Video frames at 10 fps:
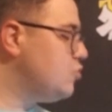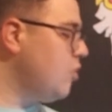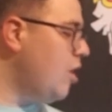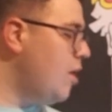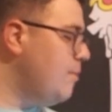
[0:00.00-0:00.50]

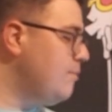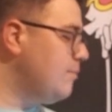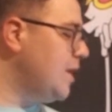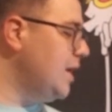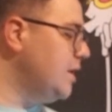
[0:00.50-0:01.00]

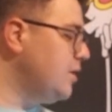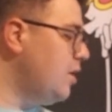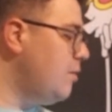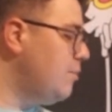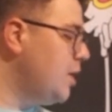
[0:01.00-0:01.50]
Drum
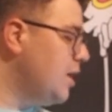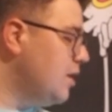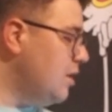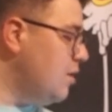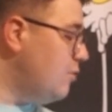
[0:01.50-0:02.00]
Kingdom?
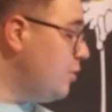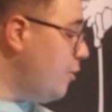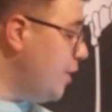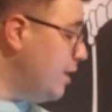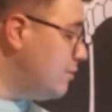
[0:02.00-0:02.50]
It
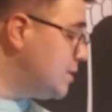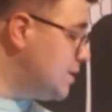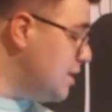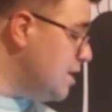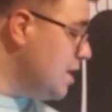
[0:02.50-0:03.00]
was
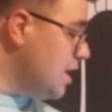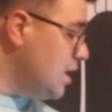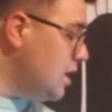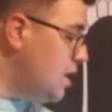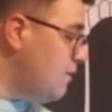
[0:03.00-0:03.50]
the
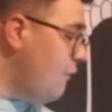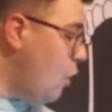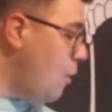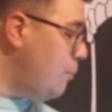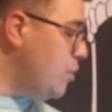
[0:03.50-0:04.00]

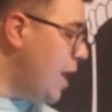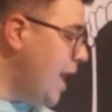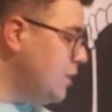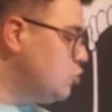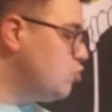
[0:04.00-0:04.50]
Evil
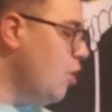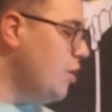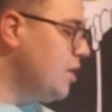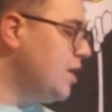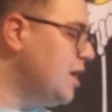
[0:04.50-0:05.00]
Black
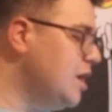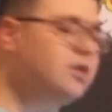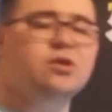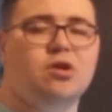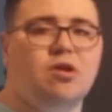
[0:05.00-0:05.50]
Truck
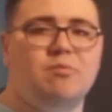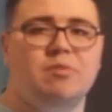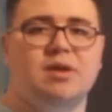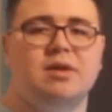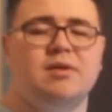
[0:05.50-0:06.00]
Kingdom.
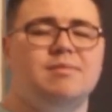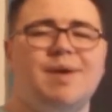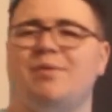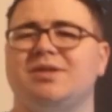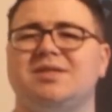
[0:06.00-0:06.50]

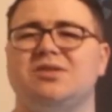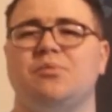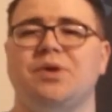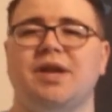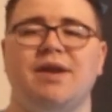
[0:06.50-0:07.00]
That was a
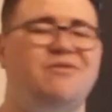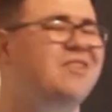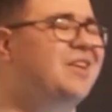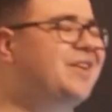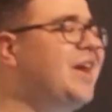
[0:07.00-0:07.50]
stupid name
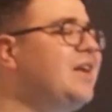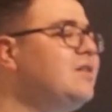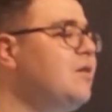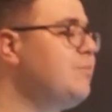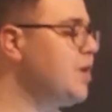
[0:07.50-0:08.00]
for a
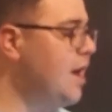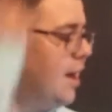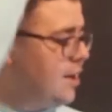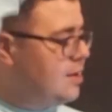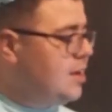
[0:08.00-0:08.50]
kingdom, but
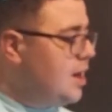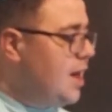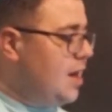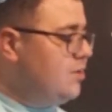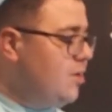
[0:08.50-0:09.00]
yeah,
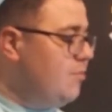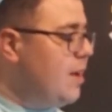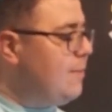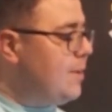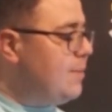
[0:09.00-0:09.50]
I don't know.
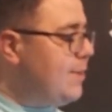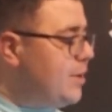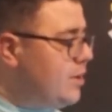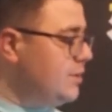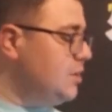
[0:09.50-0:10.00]

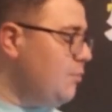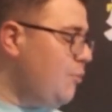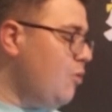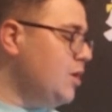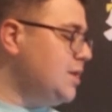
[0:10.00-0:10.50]
Maybe on some
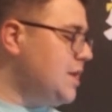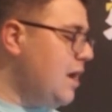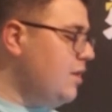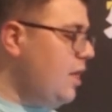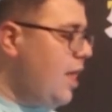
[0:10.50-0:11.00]
points
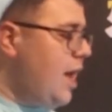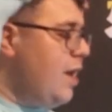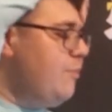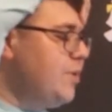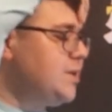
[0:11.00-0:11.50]
down the
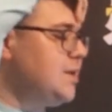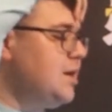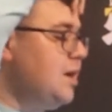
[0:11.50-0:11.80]
line, but